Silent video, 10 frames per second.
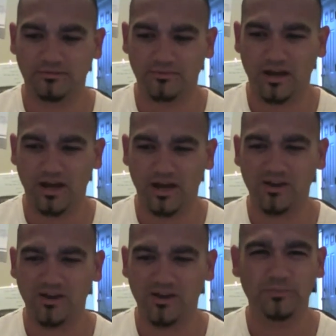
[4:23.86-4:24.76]
I
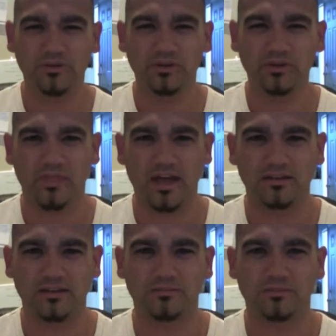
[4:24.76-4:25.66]
hope I'm doing
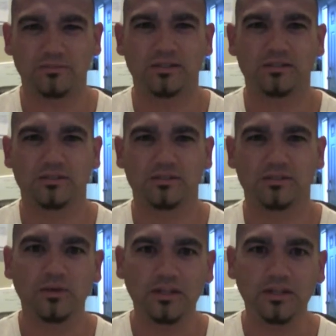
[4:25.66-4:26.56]
that because I
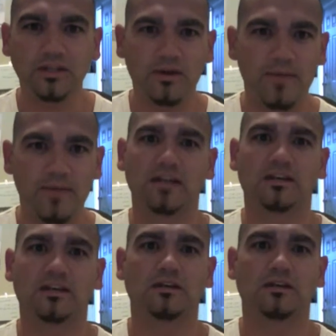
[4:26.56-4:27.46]
really want to
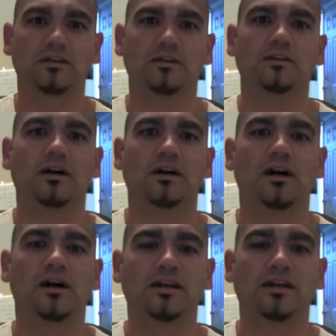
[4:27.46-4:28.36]
matter.
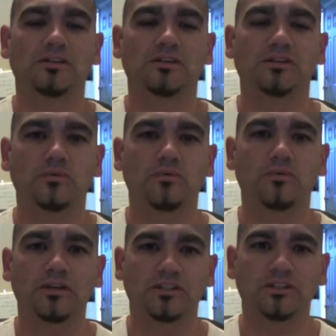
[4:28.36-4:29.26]
I don't
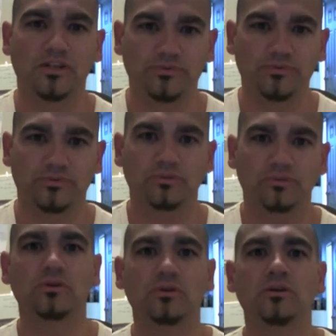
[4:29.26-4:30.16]
want to shuffle through
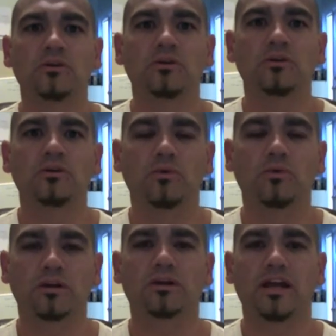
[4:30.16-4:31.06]

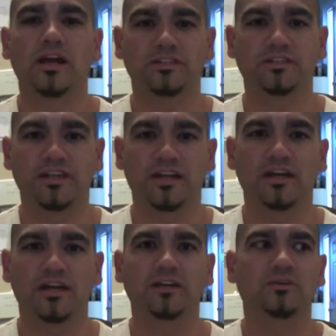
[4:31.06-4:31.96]
work every day.
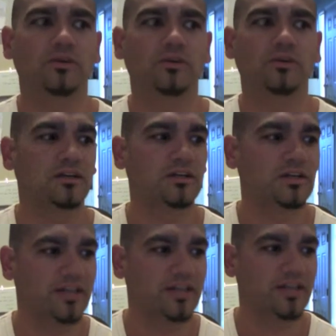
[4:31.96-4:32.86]
I don't want to
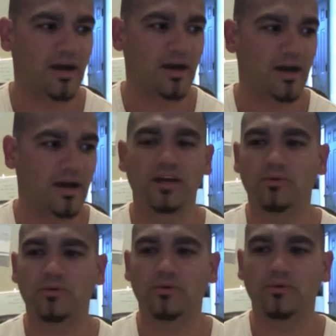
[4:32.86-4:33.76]
get by. I
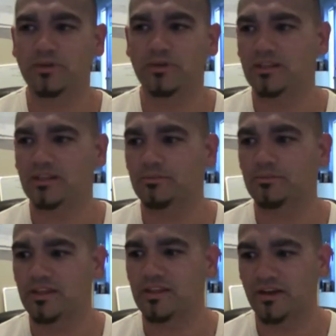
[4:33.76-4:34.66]
don't want to breathe in and
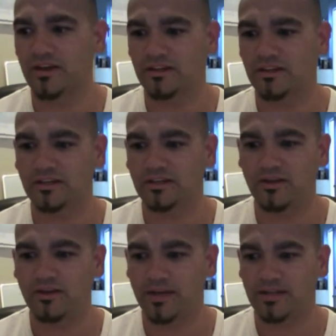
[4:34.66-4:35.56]
breathe out and then
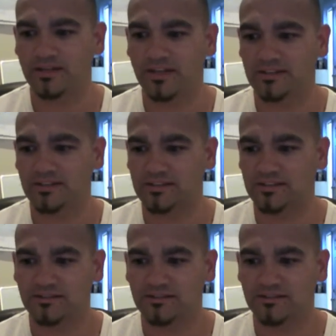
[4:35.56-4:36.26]
count my days and